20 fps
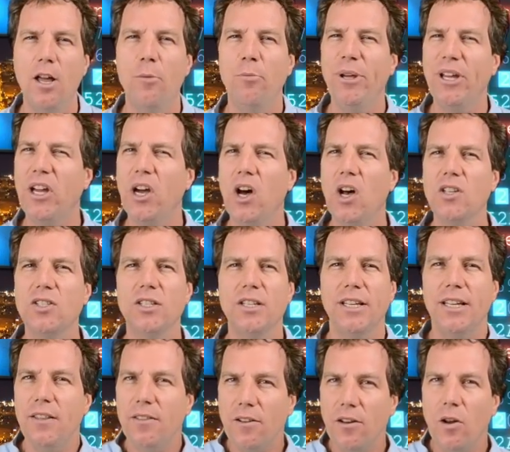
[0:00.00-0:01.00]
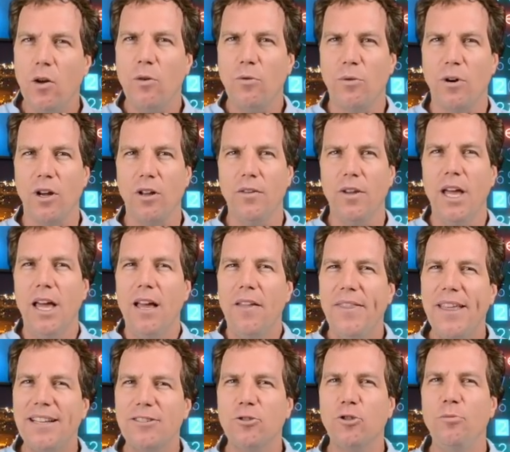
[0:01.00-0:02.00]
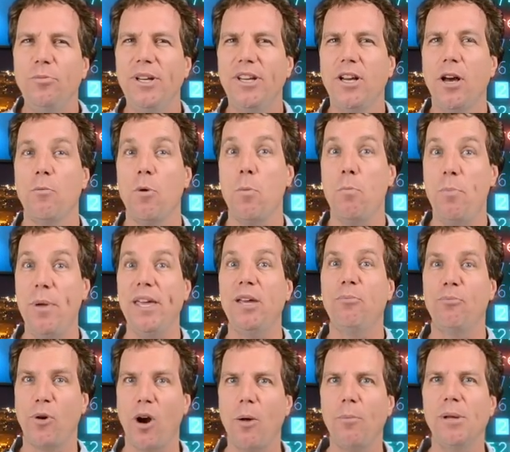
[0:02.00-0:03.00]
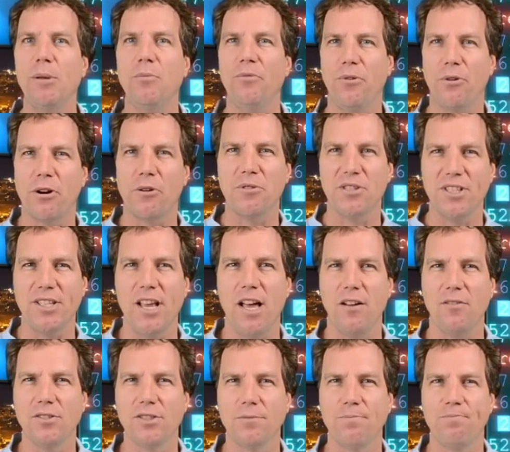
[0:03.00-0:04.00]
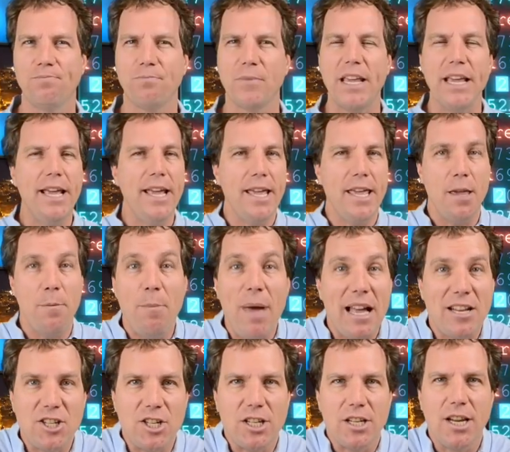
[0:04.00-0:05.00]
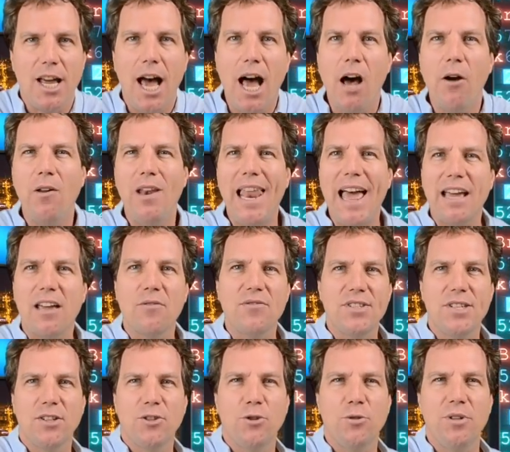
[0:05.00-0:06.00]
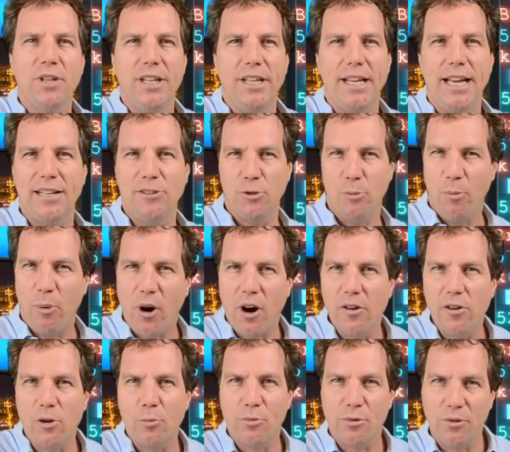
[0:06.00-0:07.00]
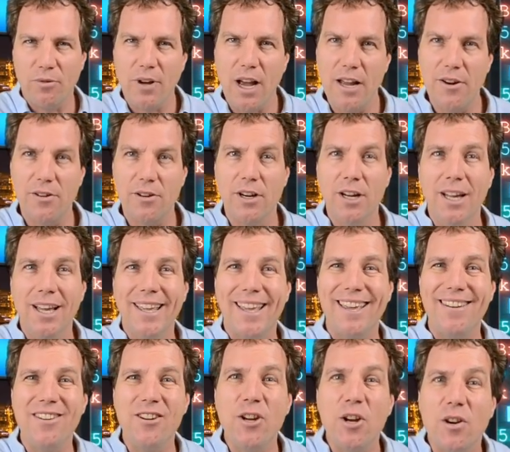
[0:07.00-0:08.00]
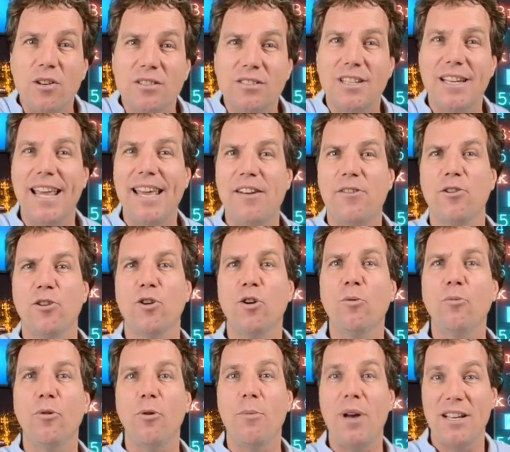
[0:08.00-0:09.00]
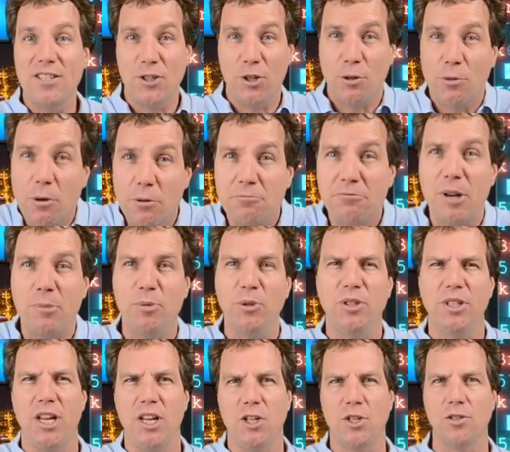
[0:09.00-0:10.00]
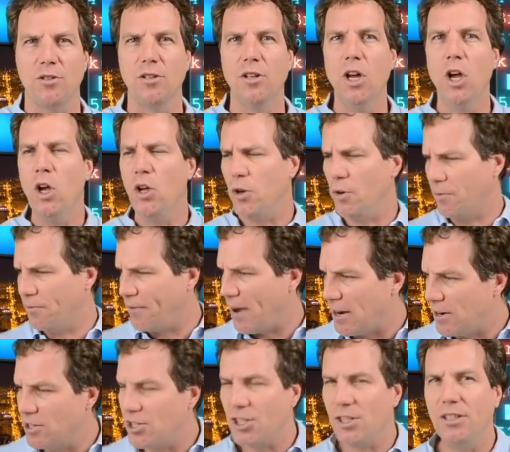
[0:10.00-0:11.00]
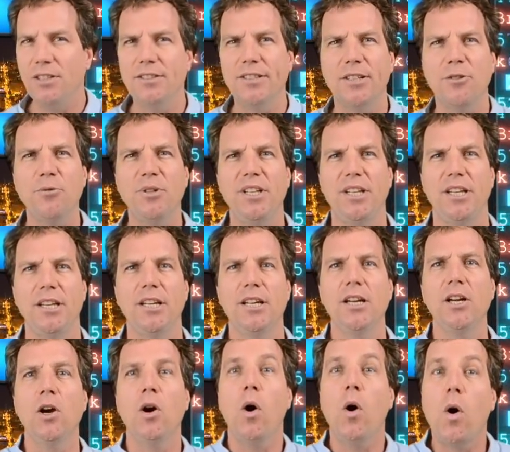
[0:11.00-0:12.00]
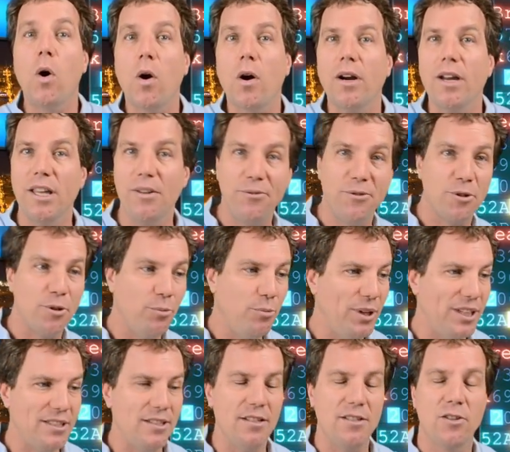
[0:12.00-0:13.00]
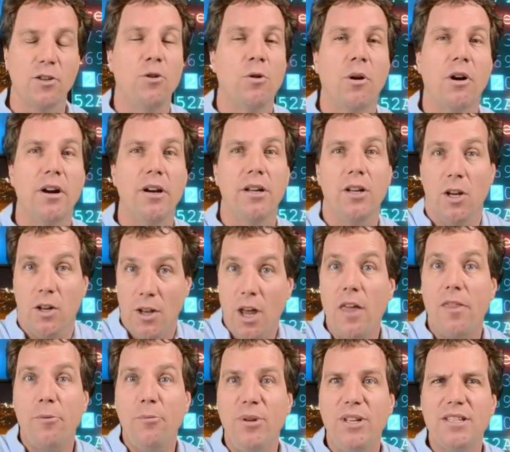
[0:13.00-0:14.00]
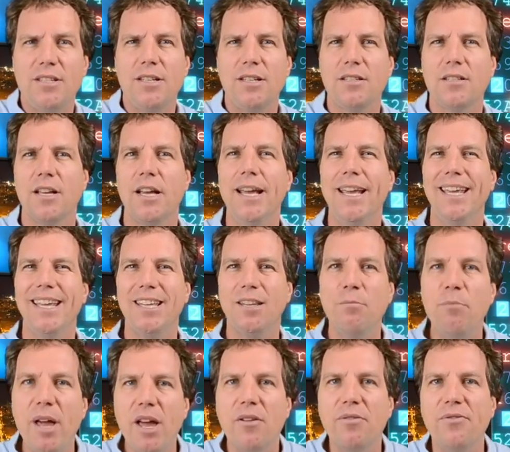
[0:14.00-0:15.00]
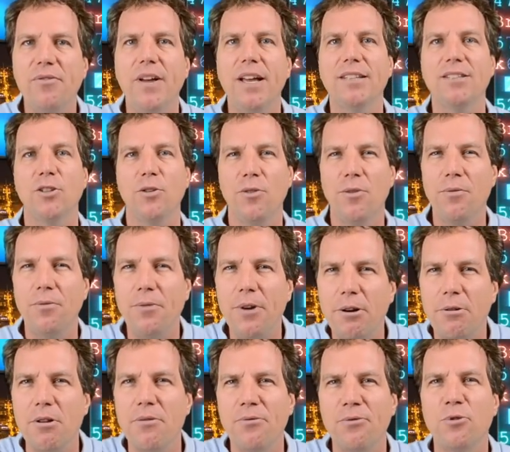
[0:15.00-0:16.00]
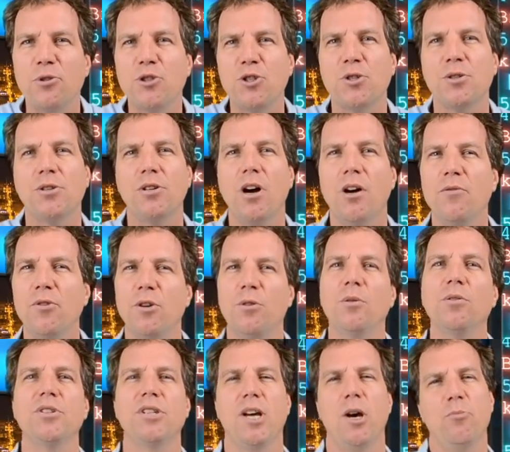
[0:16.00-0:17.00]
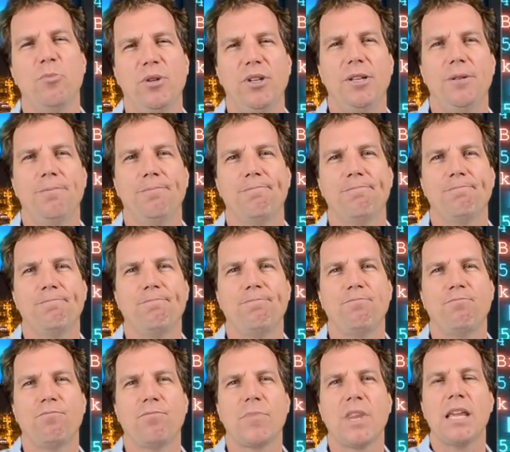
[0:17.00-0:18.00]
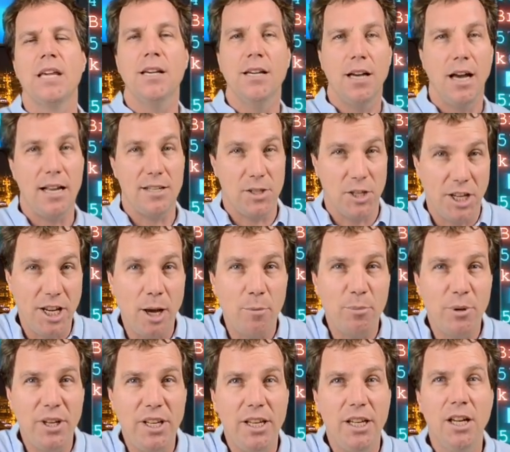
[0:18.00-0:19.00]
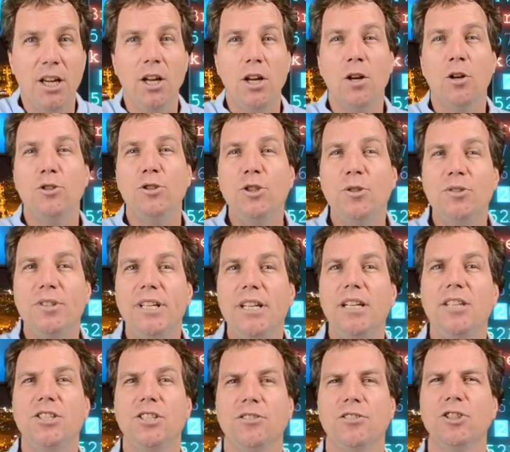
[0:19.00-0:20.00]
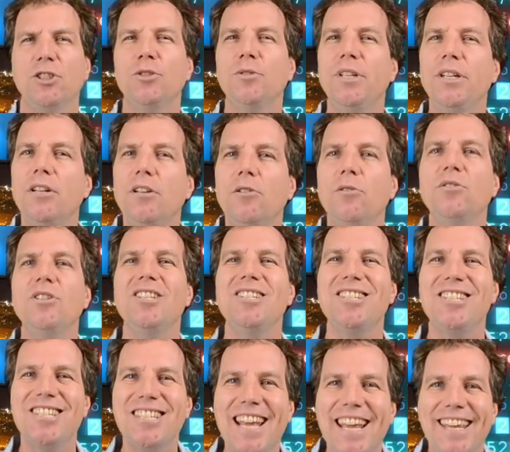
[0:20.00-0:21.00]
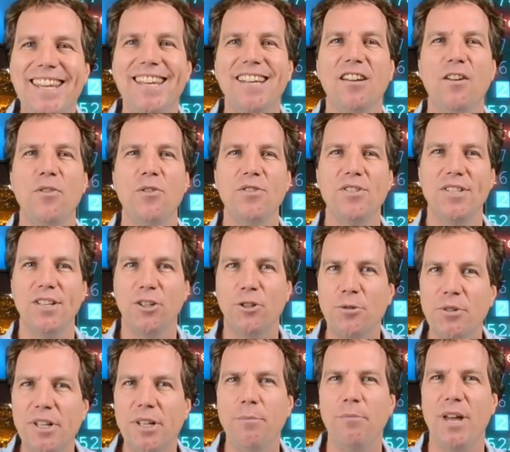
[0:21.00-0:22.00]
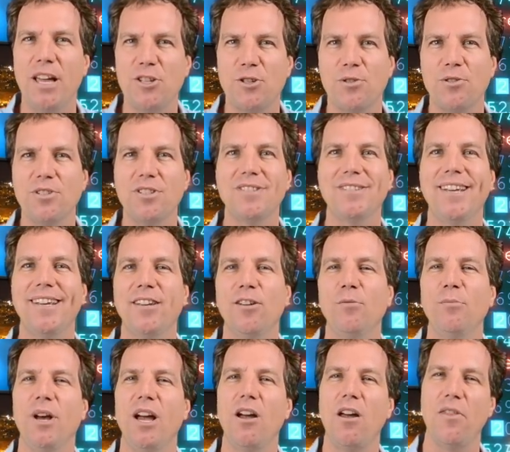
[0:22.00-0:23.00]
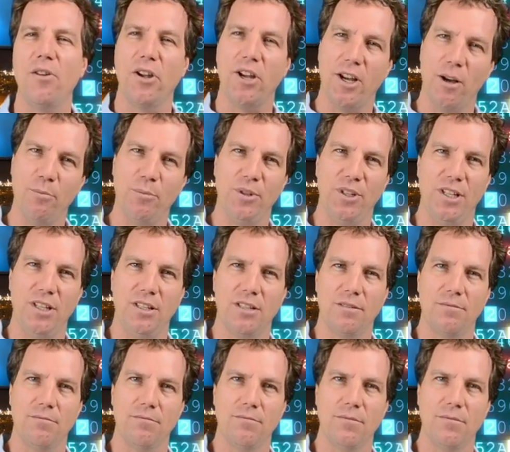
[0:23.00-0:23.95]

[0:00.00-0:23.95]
because in the long run, that could become a big problem for ourselves. Imagine how a lack of security at a partner provider can years later compromise your own reputation, your financial integrity, or if your business acquiring another business, it may affect the very future of your own company. As a company, due diligence should include checking the security measures taken by other companies.